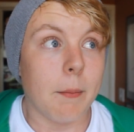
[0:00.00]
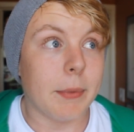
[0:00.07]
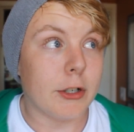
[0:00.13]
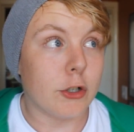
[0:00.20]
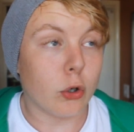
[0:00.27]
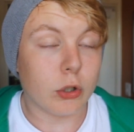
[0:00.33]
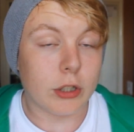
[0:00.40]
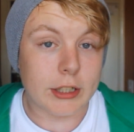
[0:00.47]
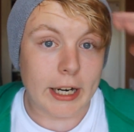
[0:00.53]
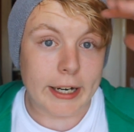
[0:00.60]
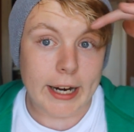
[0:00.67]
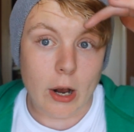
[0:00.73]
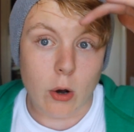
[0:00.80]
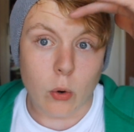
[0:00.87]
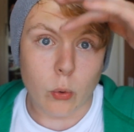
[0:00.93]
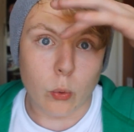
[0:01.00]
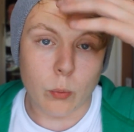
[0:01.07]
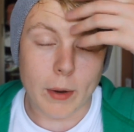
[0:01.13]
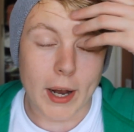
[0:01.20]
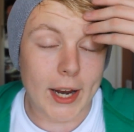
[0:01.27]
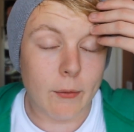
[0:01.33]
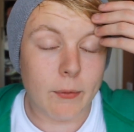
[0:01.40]
Be sure to check out all
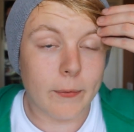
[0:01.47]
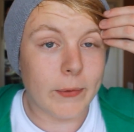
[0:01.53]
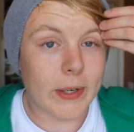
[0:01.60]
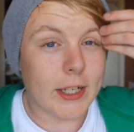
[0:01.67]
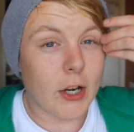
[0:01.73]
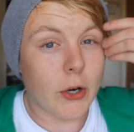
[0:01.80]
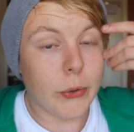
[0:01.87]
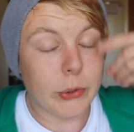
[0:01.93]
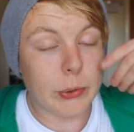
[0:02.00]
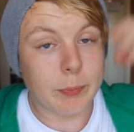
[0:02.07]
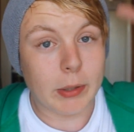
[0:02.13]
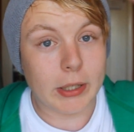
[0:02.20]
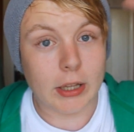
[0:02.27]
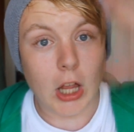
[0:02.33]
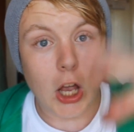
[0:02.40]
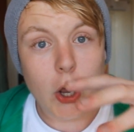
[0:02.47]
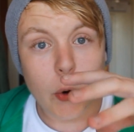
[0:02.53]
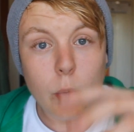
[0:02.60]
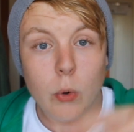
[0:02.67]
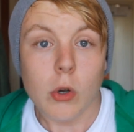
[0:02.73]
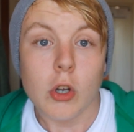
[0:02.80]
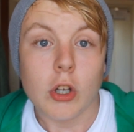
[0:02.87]
my other videos
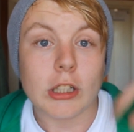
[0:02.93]
below.